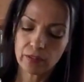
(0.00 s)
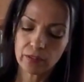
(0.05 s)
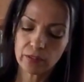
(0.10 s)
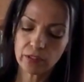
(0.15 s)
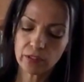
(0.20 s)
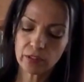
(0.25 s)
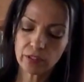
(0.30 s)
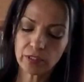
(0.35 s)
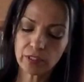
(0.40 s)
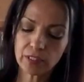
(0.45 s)

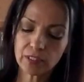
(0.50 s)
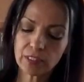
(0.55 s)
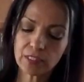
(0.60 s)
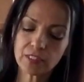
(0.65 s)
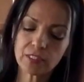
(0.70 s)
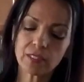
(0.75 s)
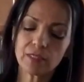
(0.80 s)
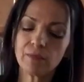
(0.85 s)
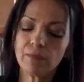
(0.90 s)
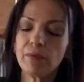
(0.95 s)
So this is
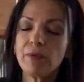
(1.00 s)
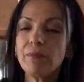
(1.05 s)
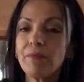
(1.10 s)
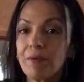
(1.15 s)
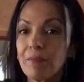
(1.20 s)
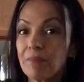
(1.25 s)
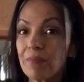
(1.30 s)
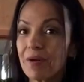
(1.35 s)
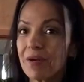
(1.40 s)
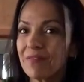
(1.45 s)
going to be
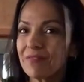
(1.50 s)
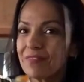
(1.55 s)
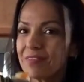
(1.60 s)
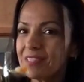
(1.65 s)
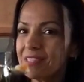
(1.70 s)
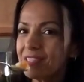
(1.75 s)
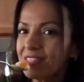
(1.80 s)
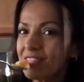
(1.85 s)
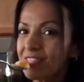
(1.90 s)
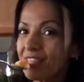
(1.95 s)
my
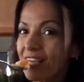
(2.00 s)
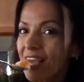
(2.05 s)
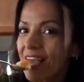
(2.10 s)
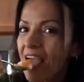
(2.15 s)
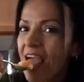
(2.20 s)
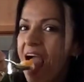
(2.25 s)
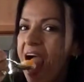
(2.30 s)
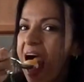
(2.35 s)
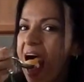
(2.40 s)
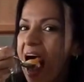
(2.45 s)
breakfast today.